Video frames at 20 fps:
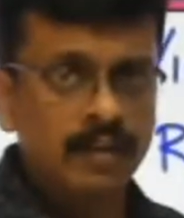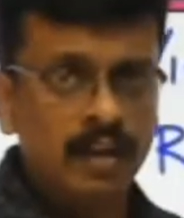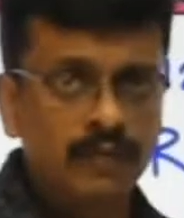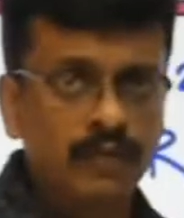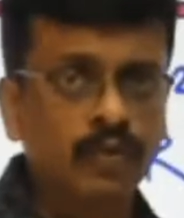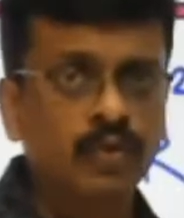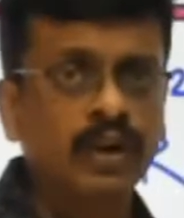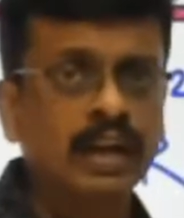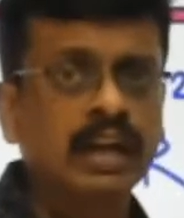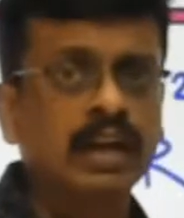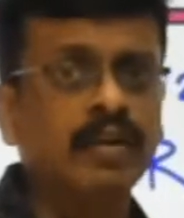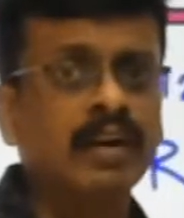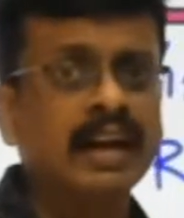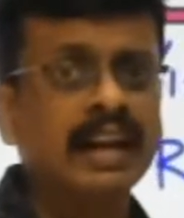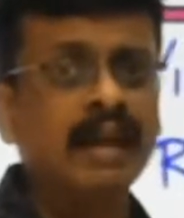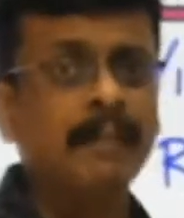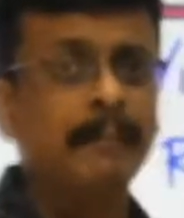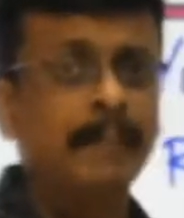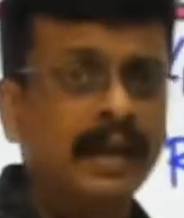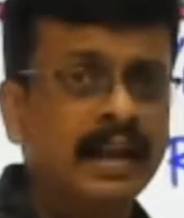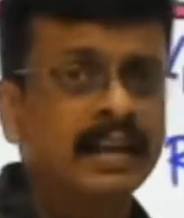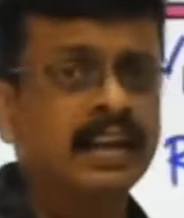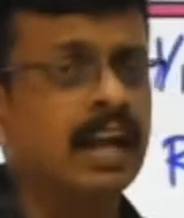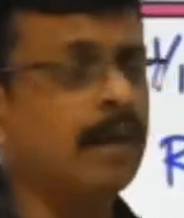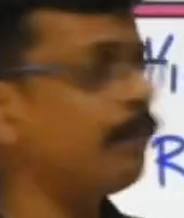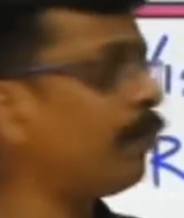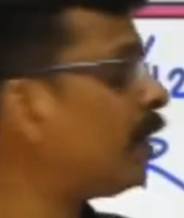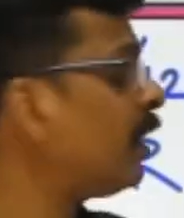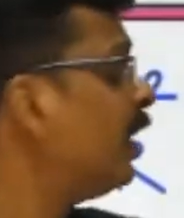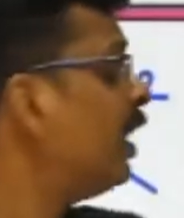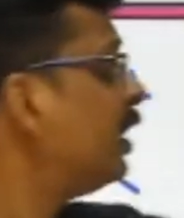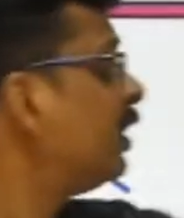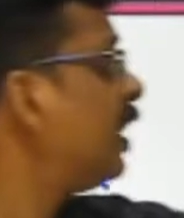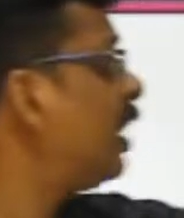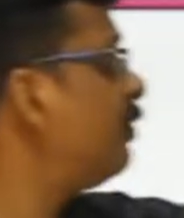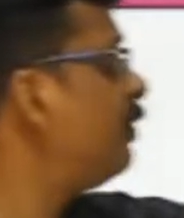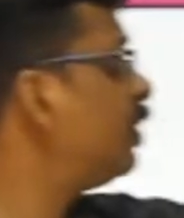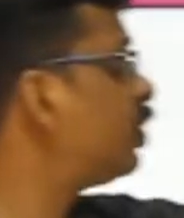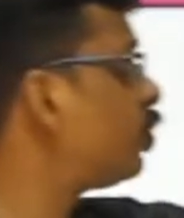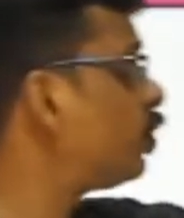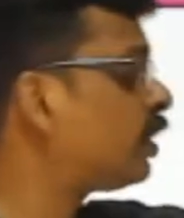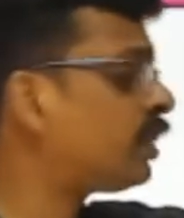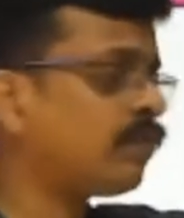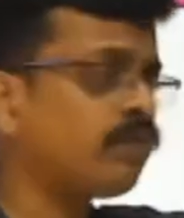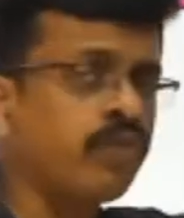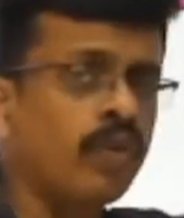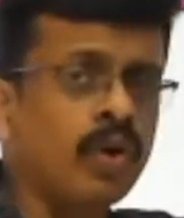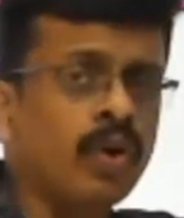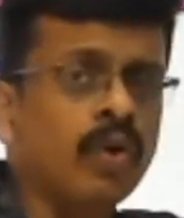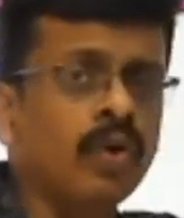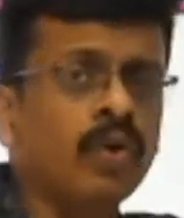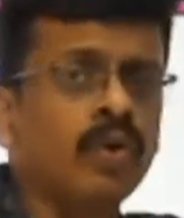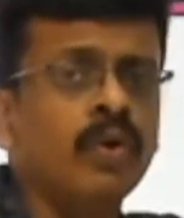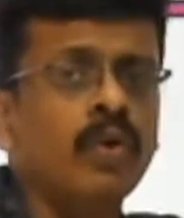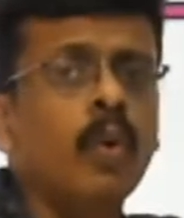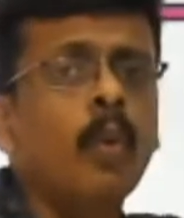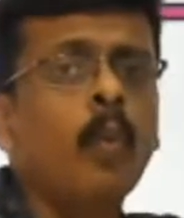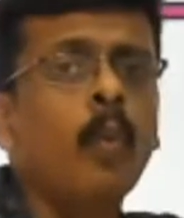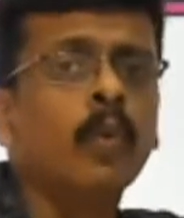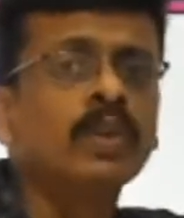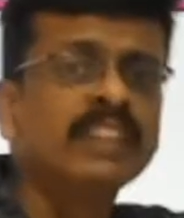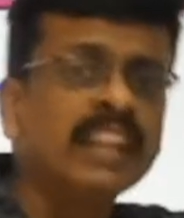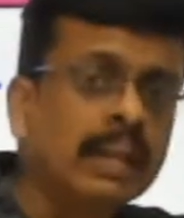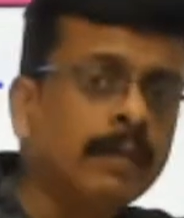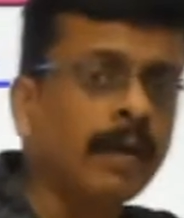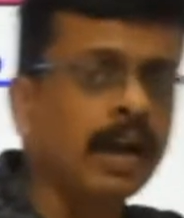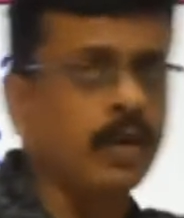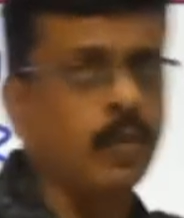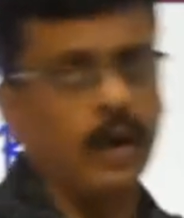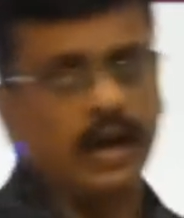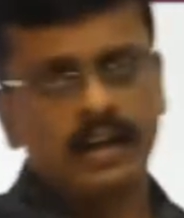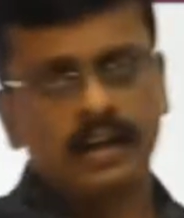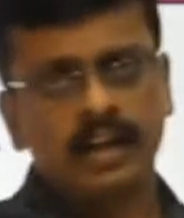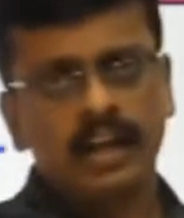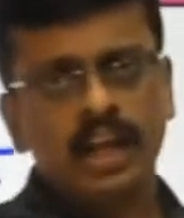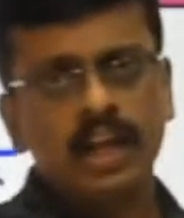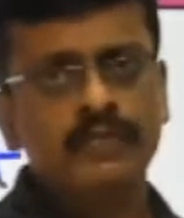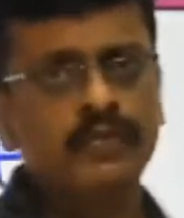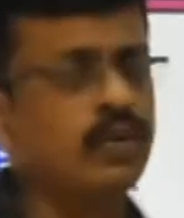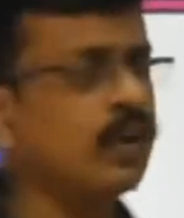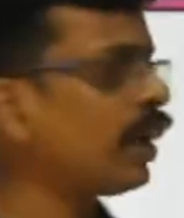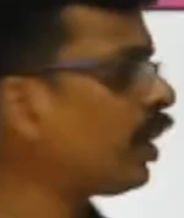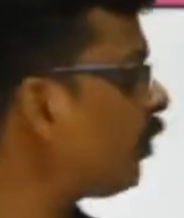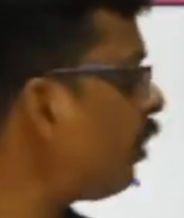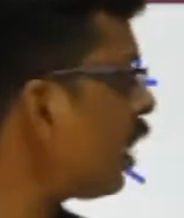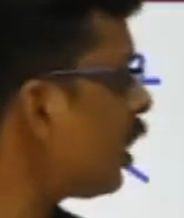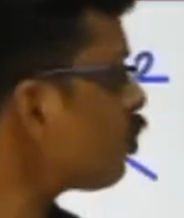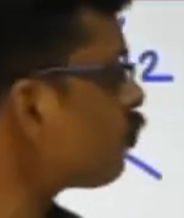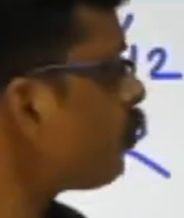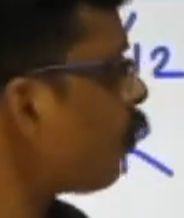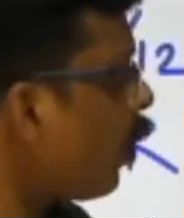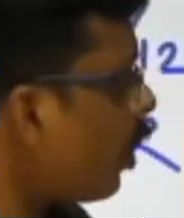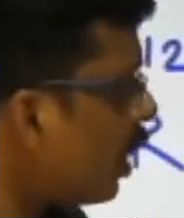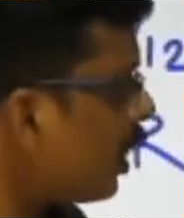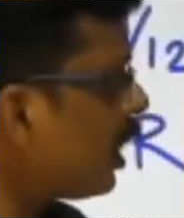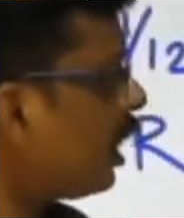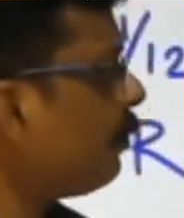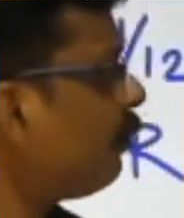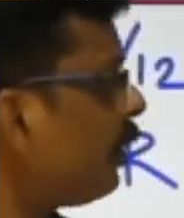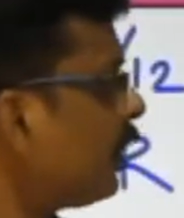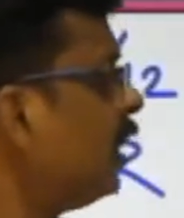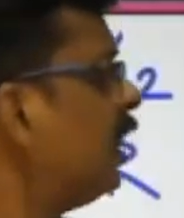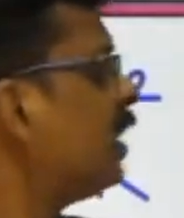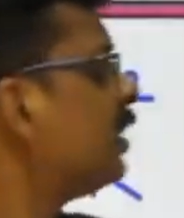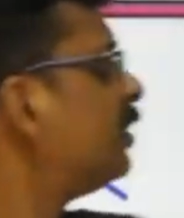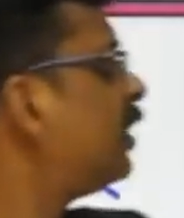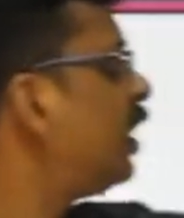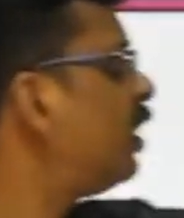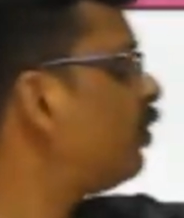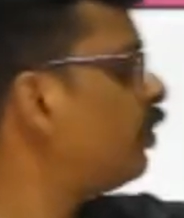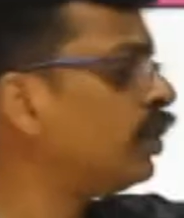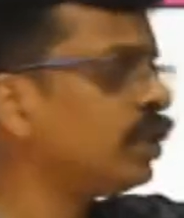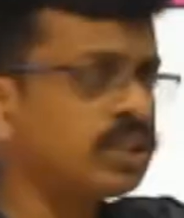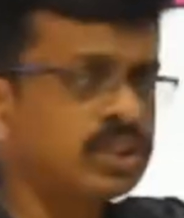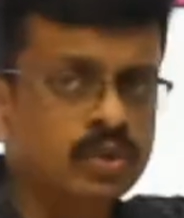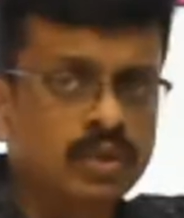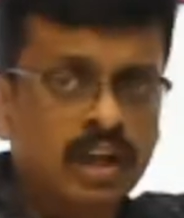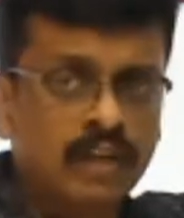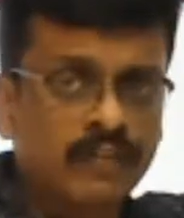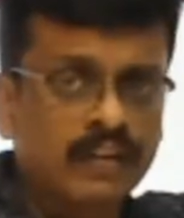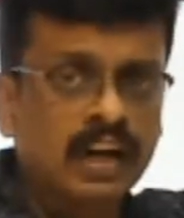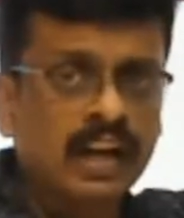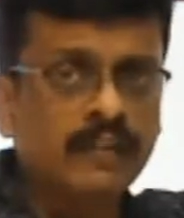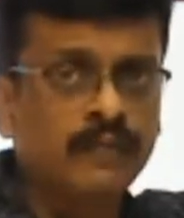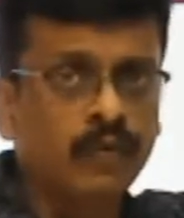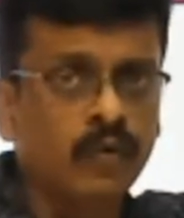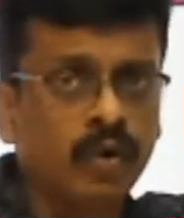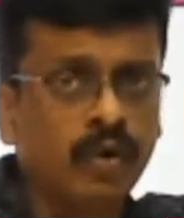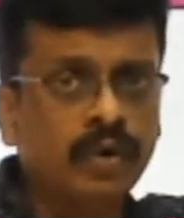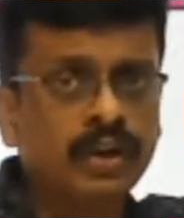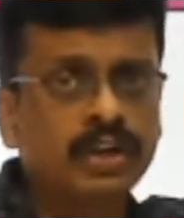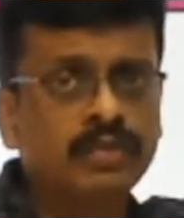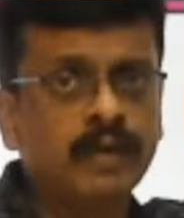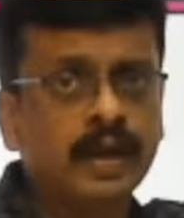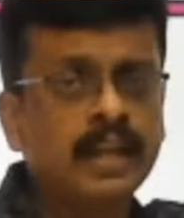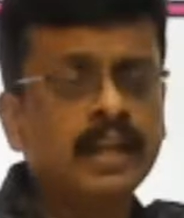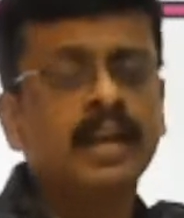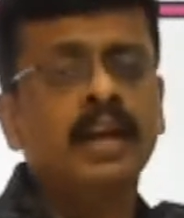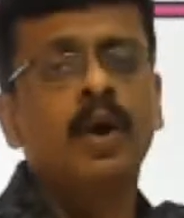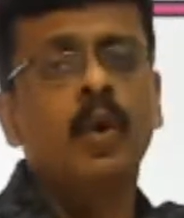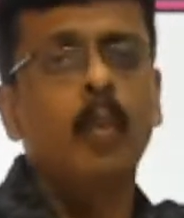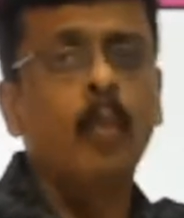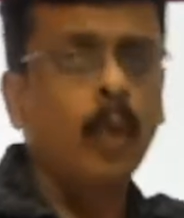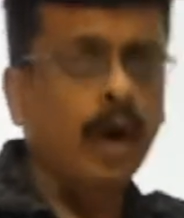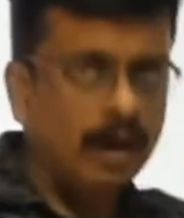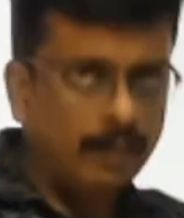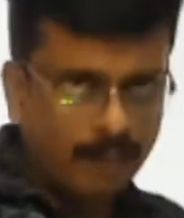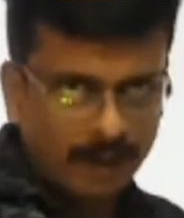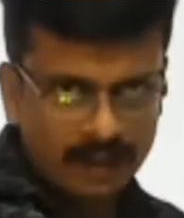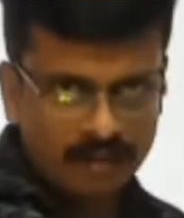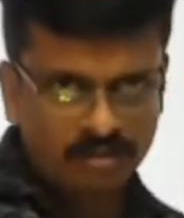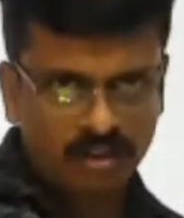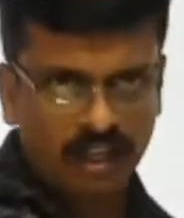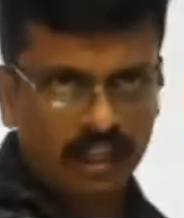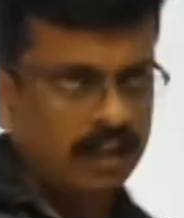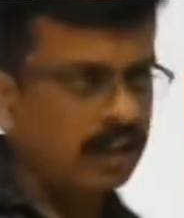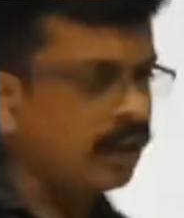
If you require a big number, then we should follow 3/1. If you require a smaller number, then you should definitely follow it by 1/3.